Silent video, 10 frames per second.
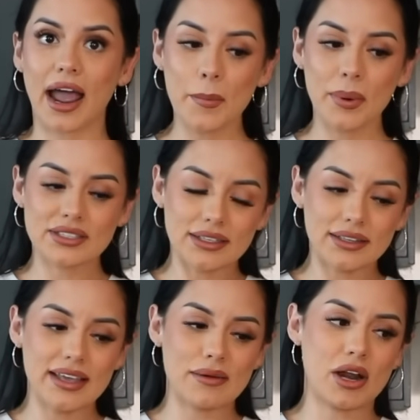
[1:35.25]
I
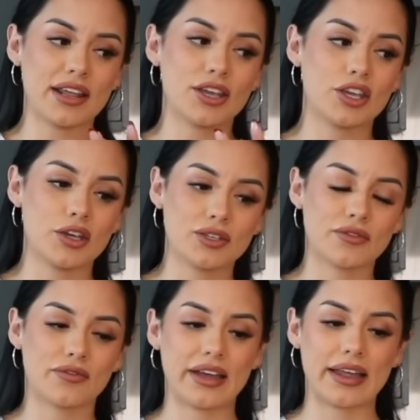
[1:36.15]
personally am not a huge
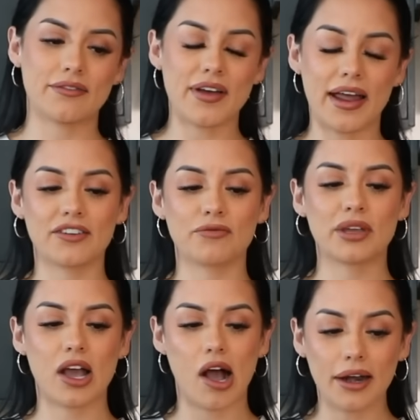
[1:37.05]
fan of
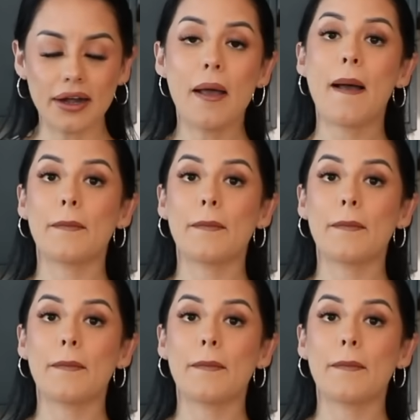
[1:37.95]
pecan,